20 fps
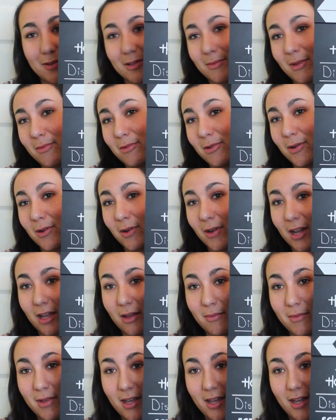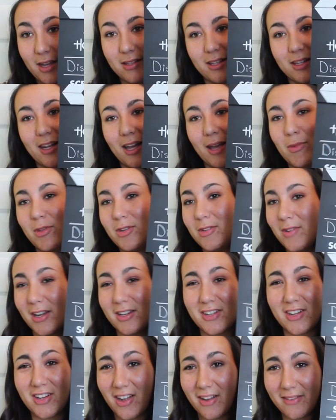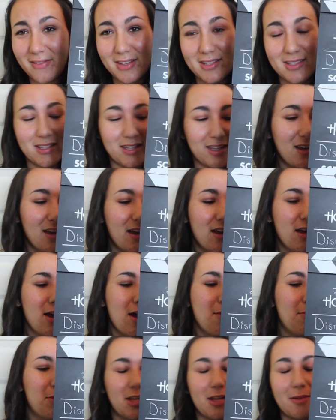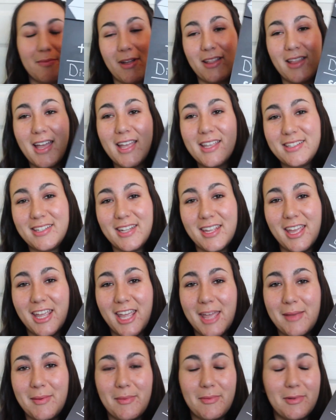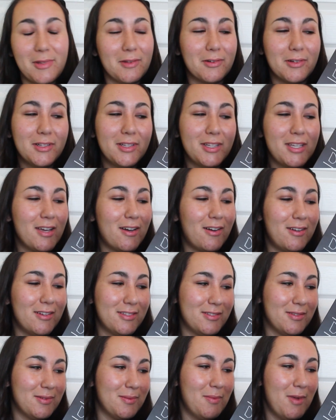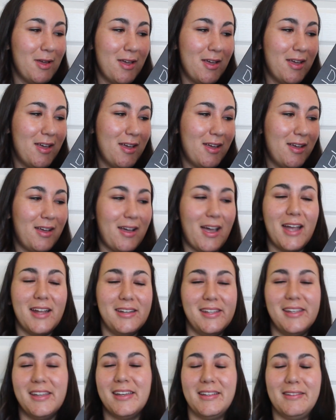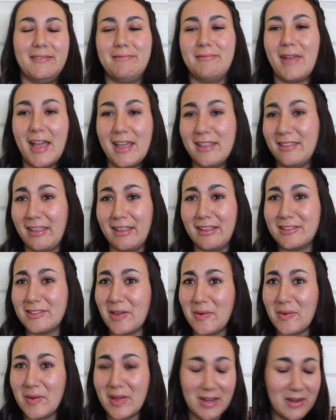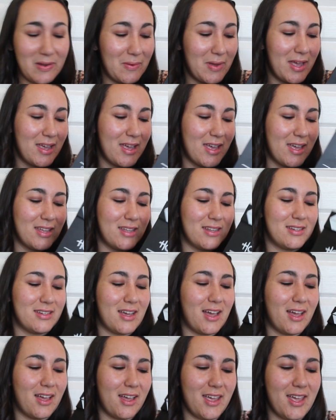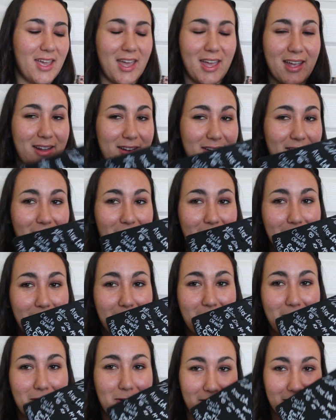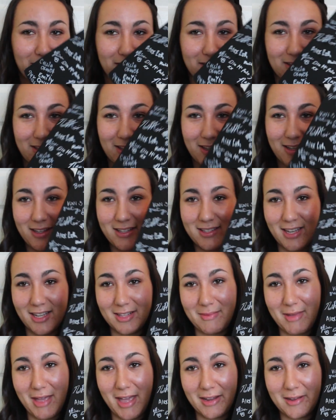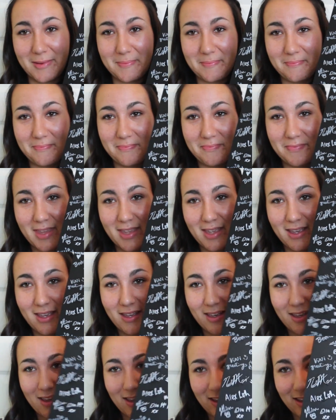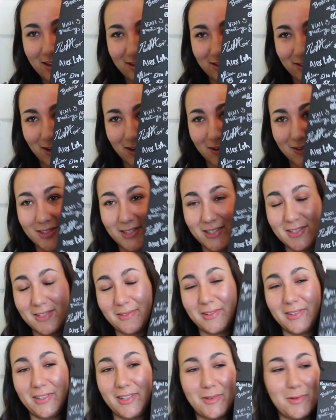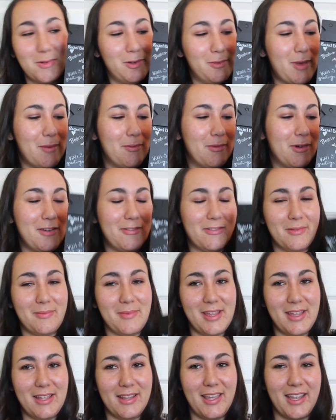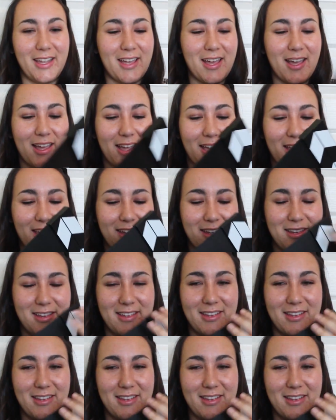was on my program, and then I'm the director, obviously. But then my last day I came up with a really awesome idea, I think so anyway, and I had all my coworkers sign the back. So it's just a really cool memory for me. Like, I